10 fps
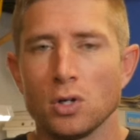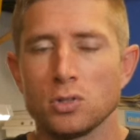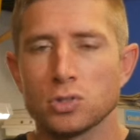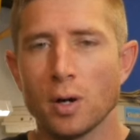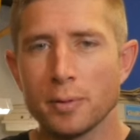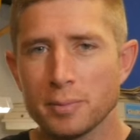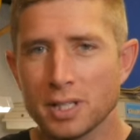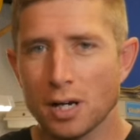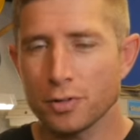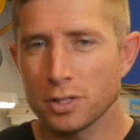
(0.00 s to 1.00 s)
So I'm going to be
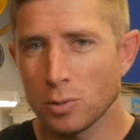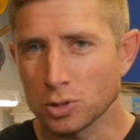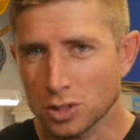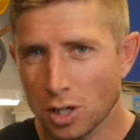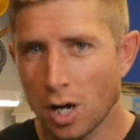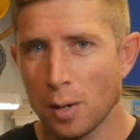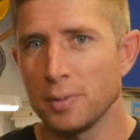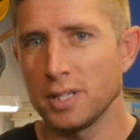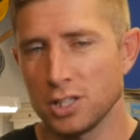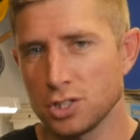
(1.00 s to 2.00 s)
covering the most
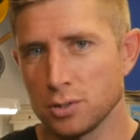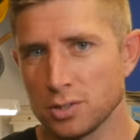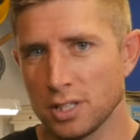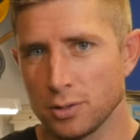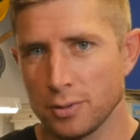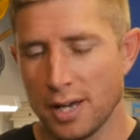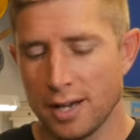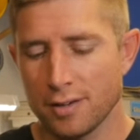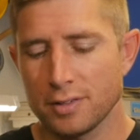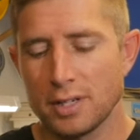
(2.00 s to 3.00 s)
common issues that you'd
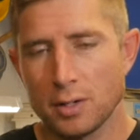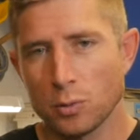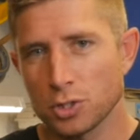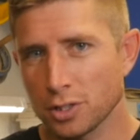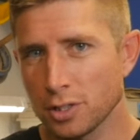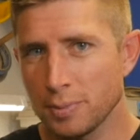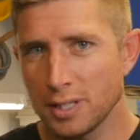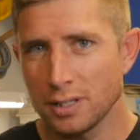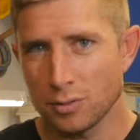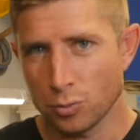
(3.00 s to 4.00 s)
have, which are going to
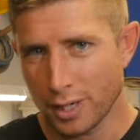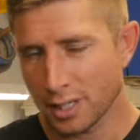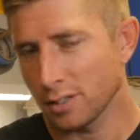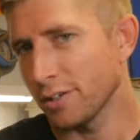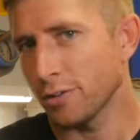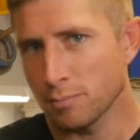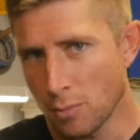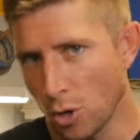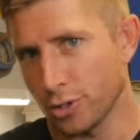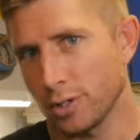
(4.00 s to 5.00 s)
be regulator and
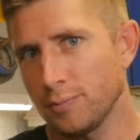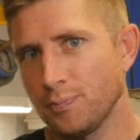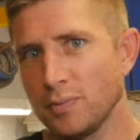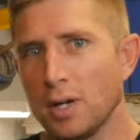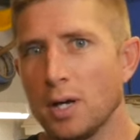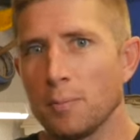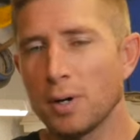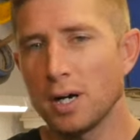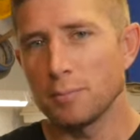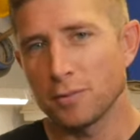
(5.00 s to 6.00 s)
motor.
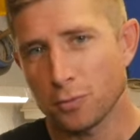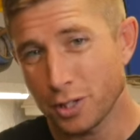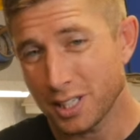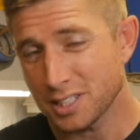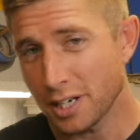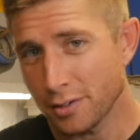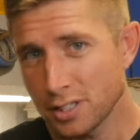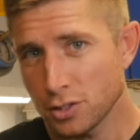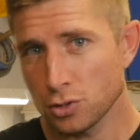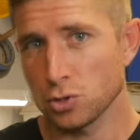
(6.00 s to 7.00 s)
But before you get tearing
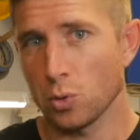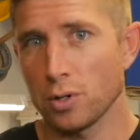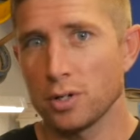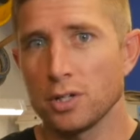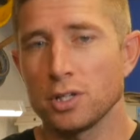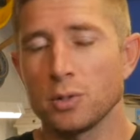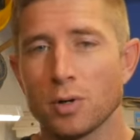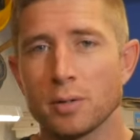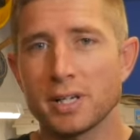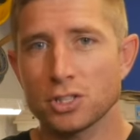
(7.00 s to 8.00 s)
into your door, you
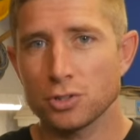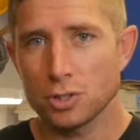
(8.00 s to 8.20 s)
want to make sure you